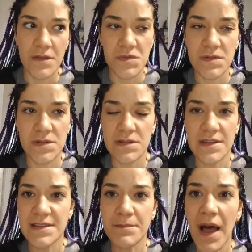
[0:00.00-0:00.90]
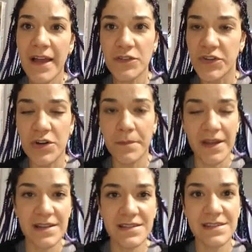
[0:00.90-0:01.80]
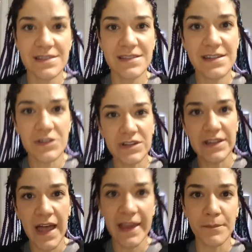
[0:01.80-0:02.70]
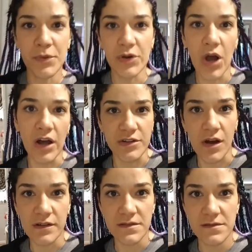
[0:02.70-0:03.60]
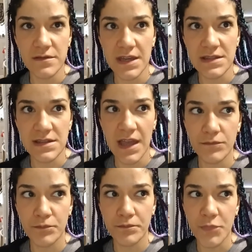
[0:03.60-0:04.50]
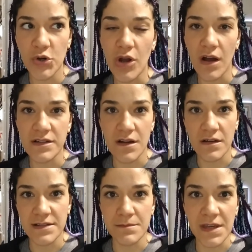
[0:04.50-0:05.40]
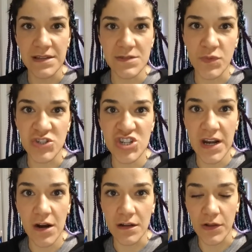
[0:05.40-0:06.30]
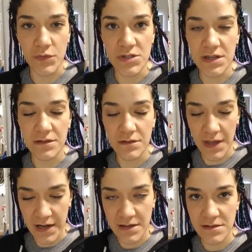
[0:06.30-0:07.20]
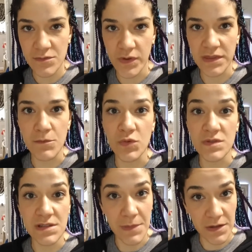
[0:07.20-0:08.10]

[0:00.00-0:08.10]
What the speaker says: it's milder, but it's still like burnt hot dogs. It's like burnt hot dogs mixed with generic lotion. That is what the moon smells